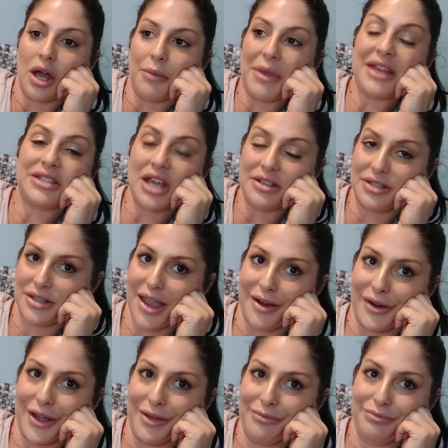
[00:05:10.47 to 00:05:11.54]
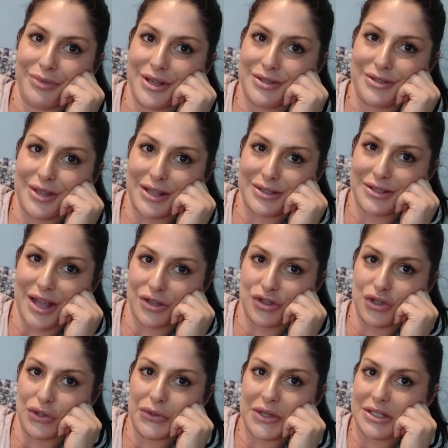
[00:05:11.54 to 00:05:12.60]
It does scare him because that's not
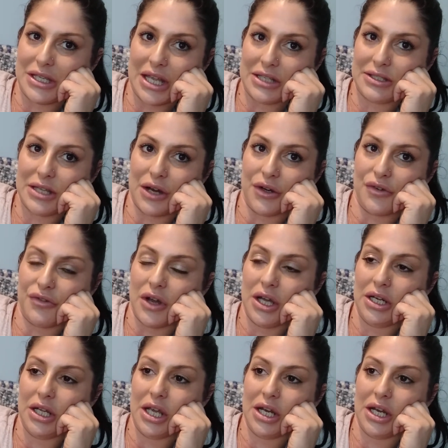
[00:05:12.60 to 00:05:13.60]
true because he gets terrified.